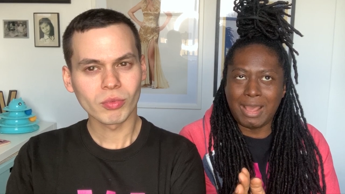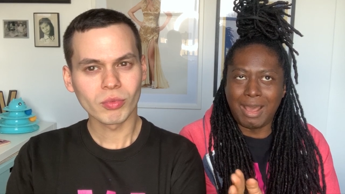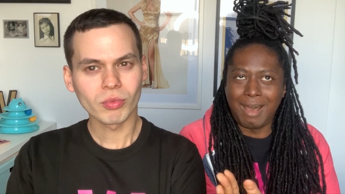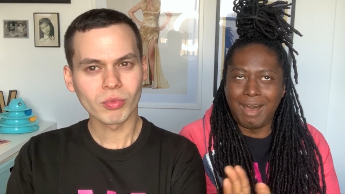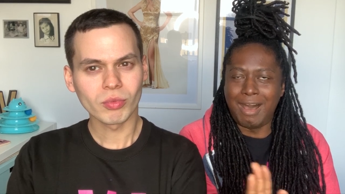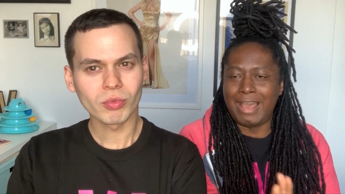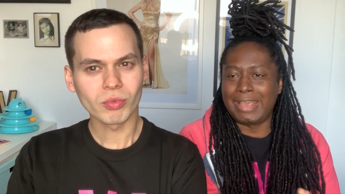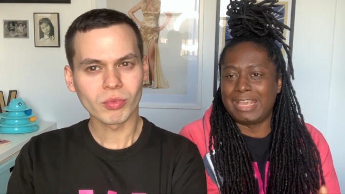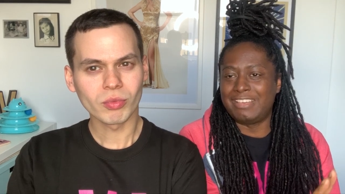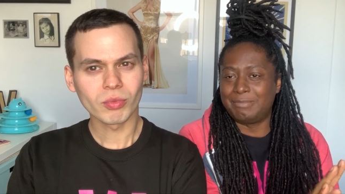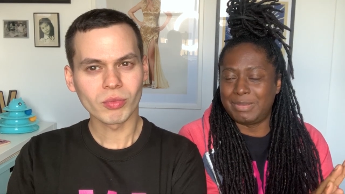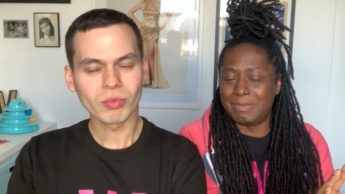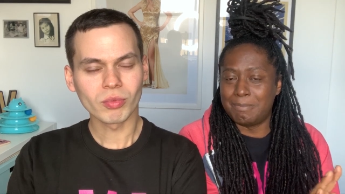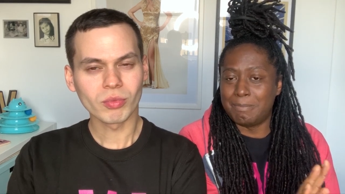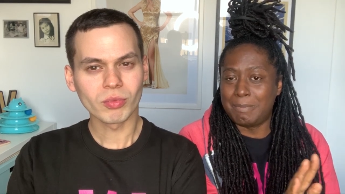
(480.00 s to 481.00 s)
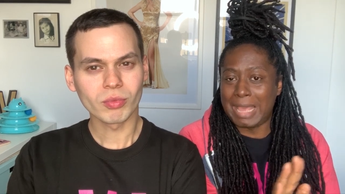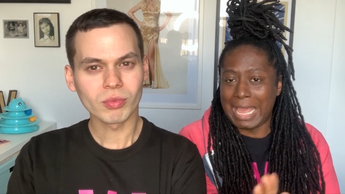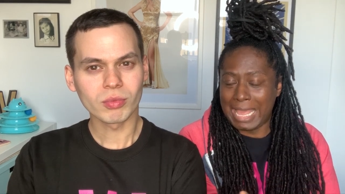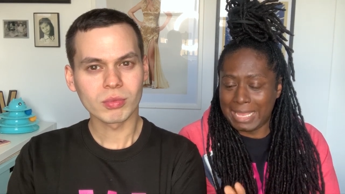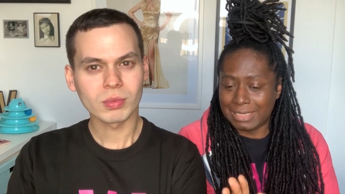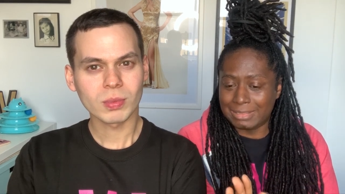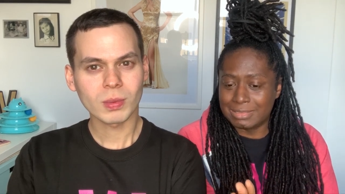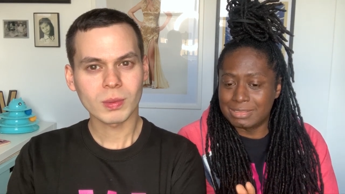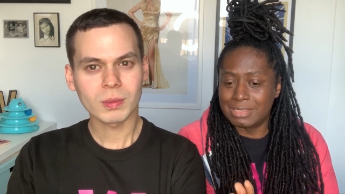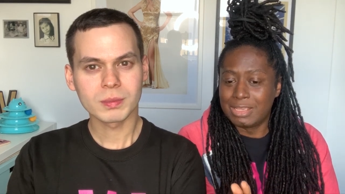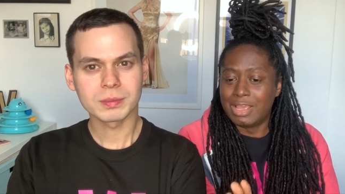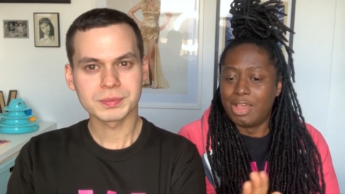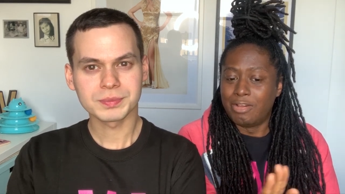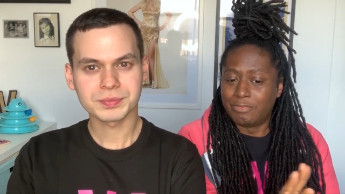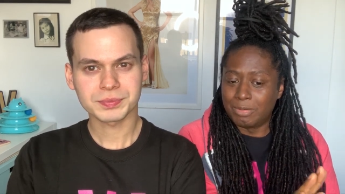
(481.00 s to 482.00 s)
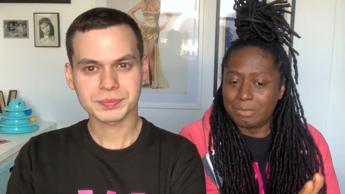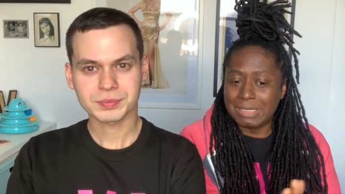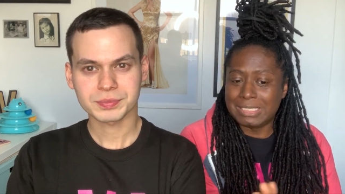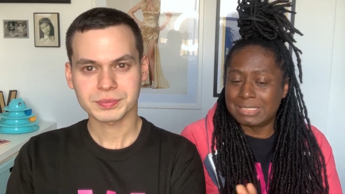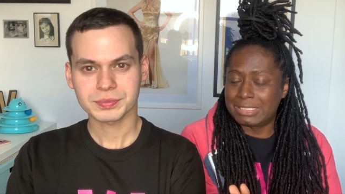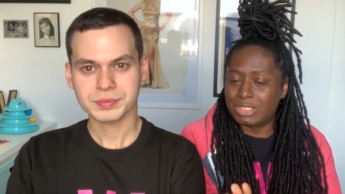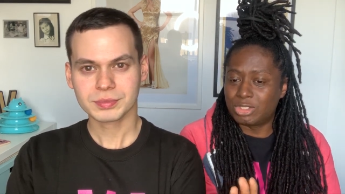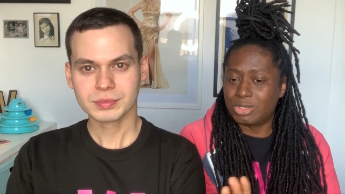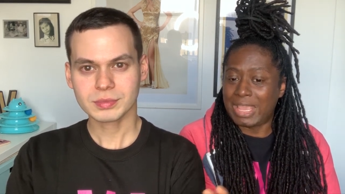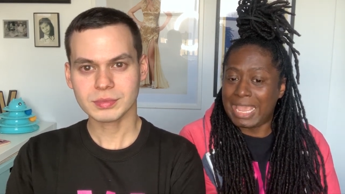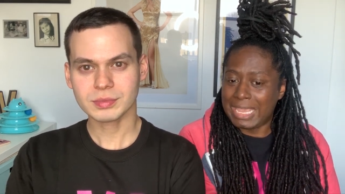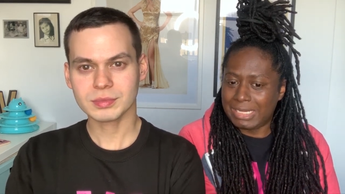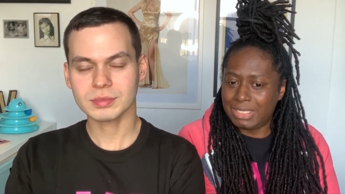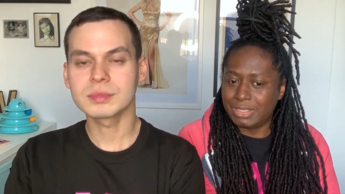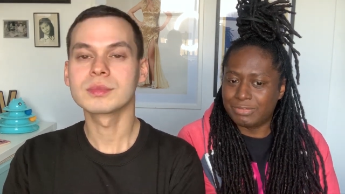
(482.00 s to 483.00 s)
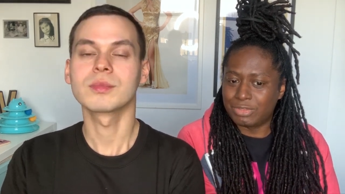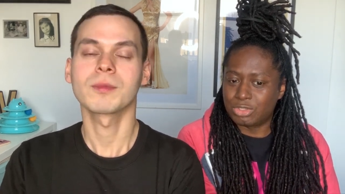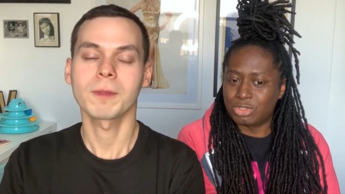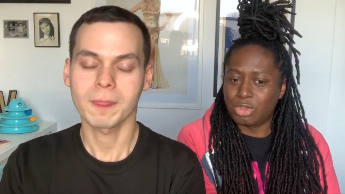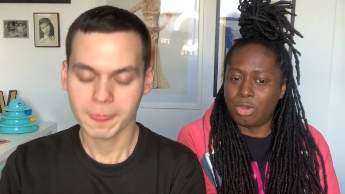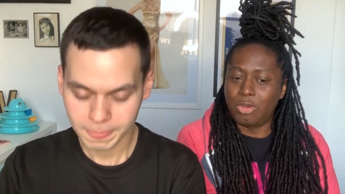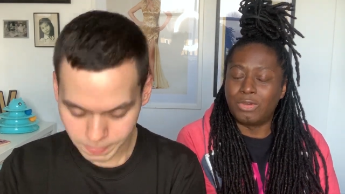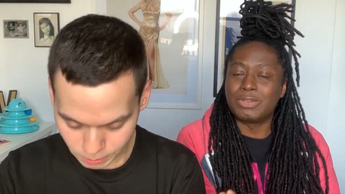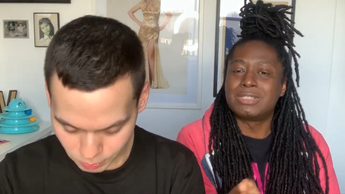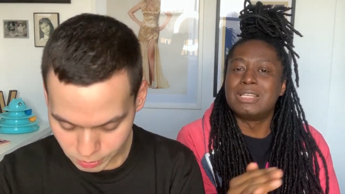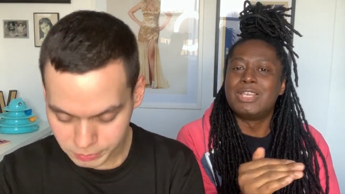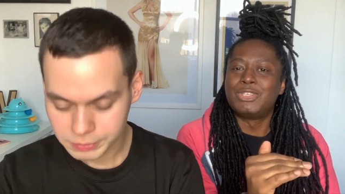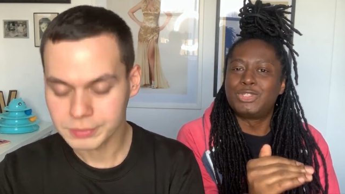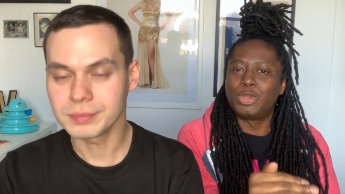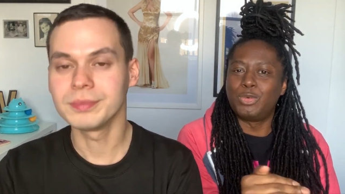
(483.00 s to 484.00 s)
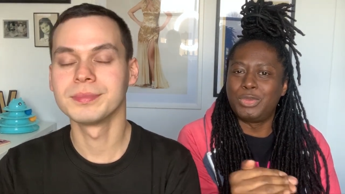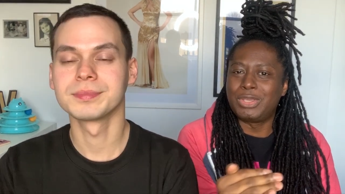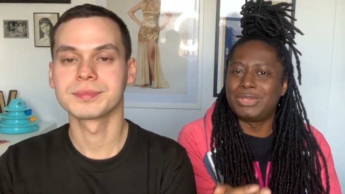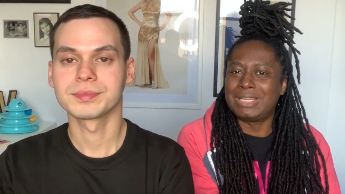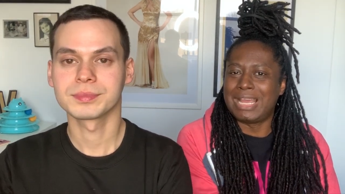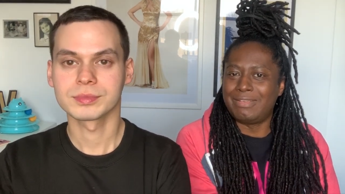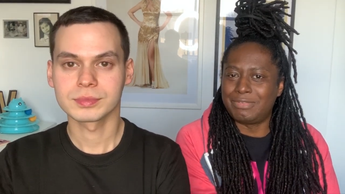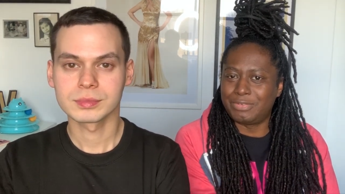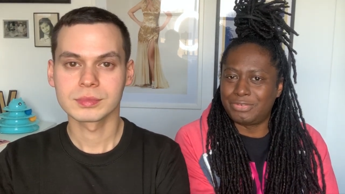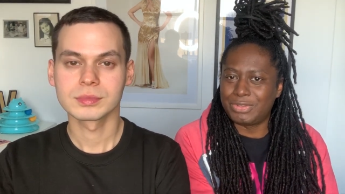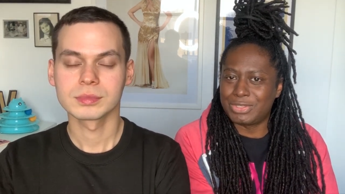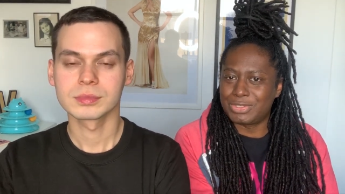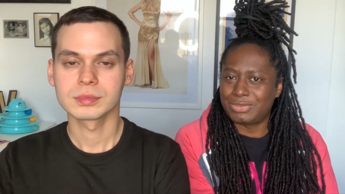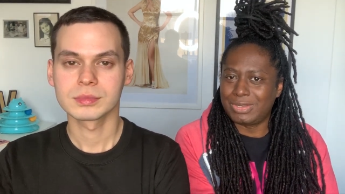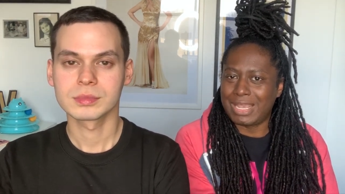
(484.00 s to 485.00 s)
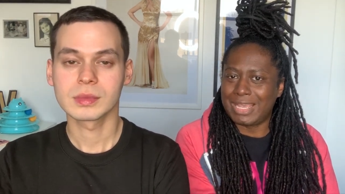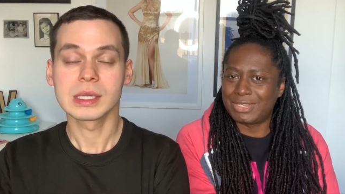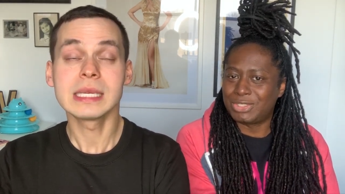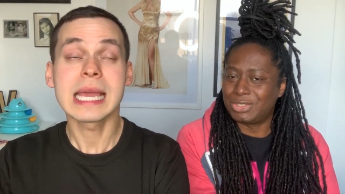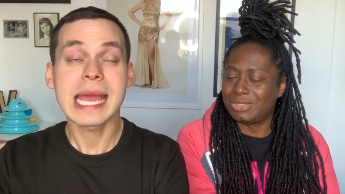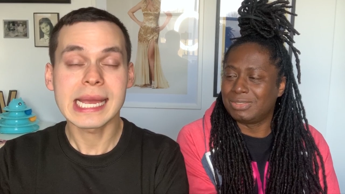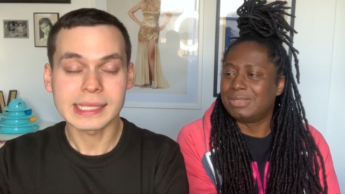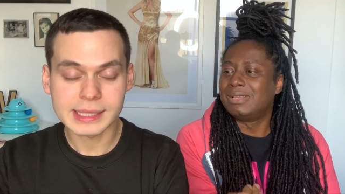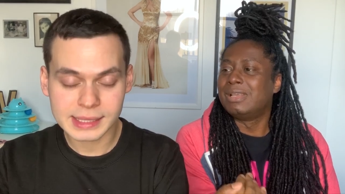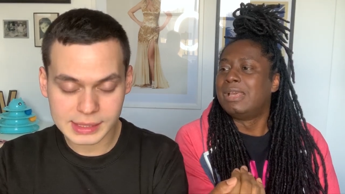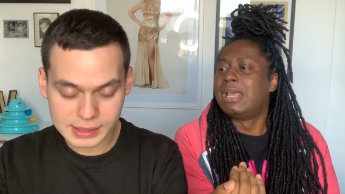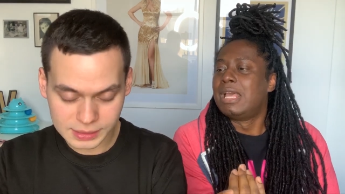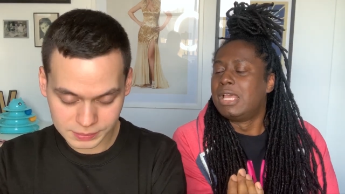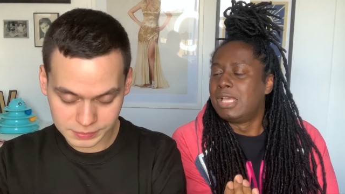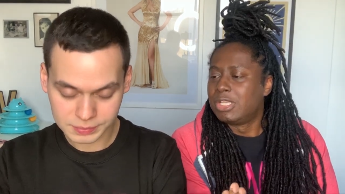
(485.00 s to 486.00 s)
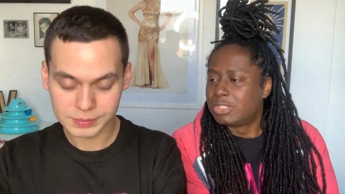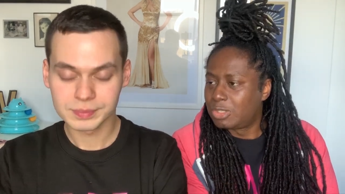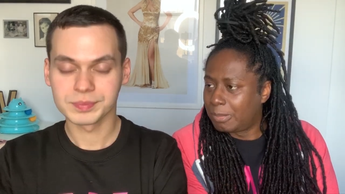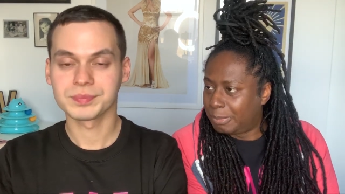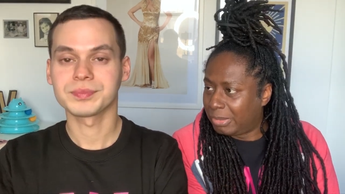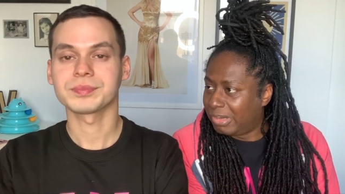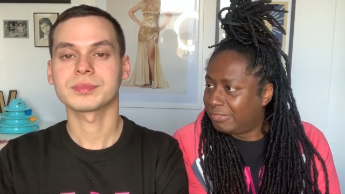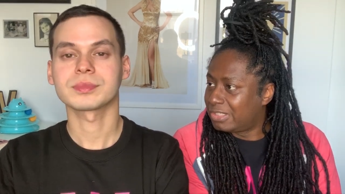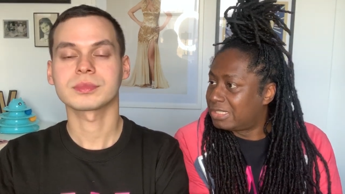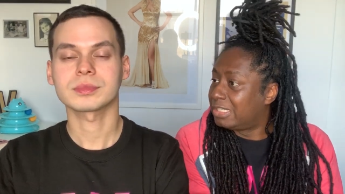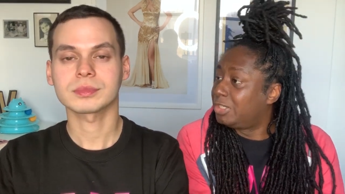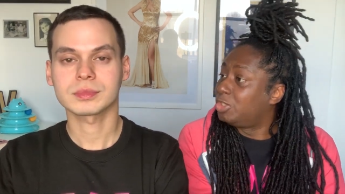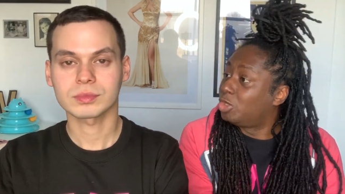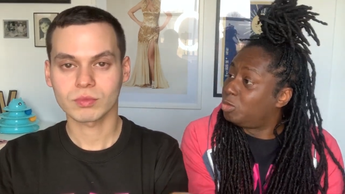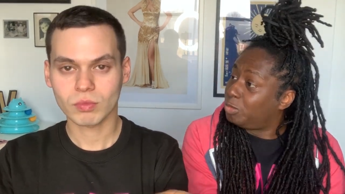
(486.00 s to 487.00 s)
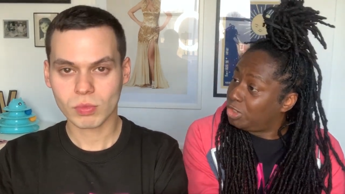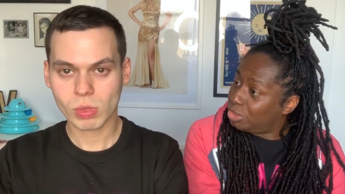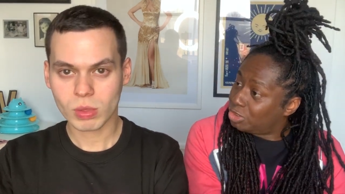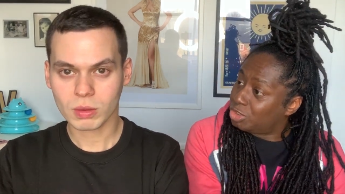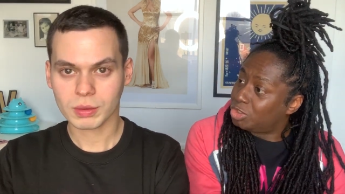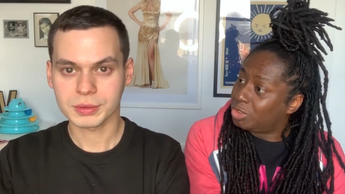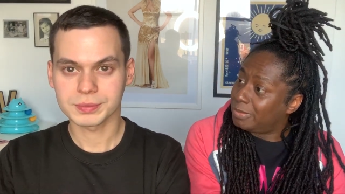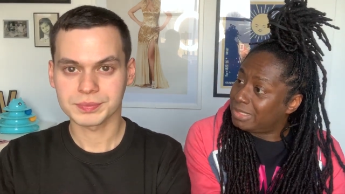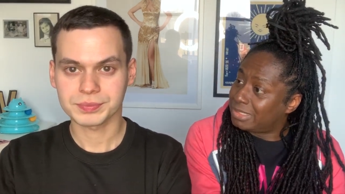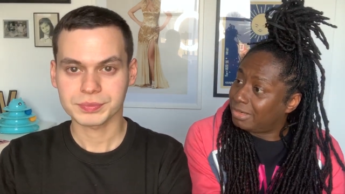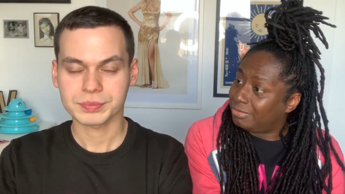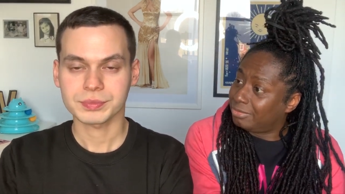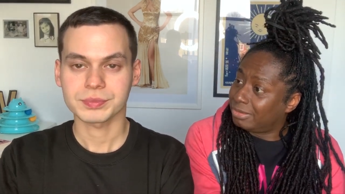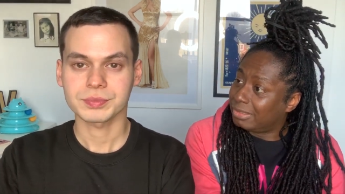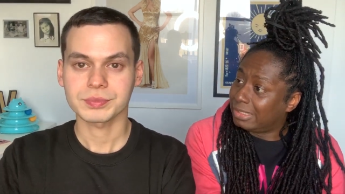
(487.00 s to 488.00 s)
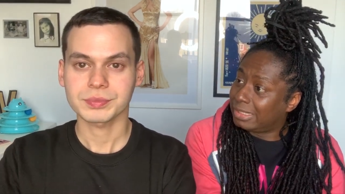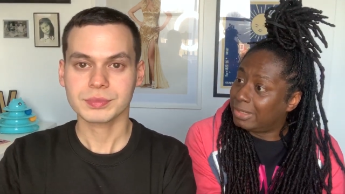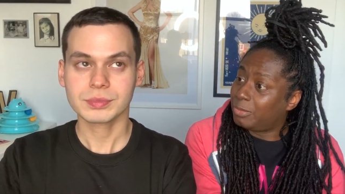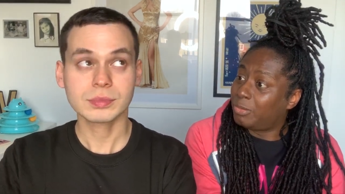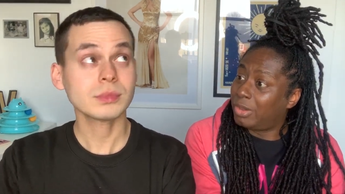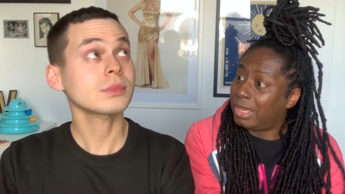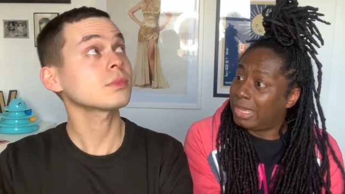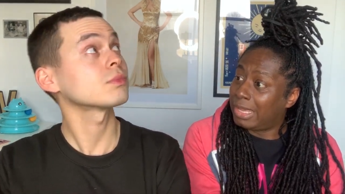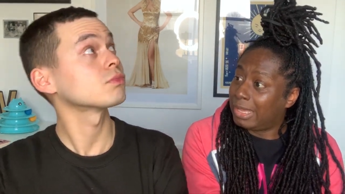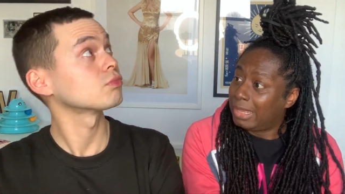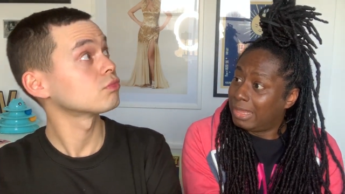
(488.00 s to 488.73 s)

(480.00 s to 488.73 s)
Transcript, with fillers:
Speaker 1: I have been banned from listening to any of the songs so we could have a first reaction. Yes. So previously, you know, we used to do it differently where,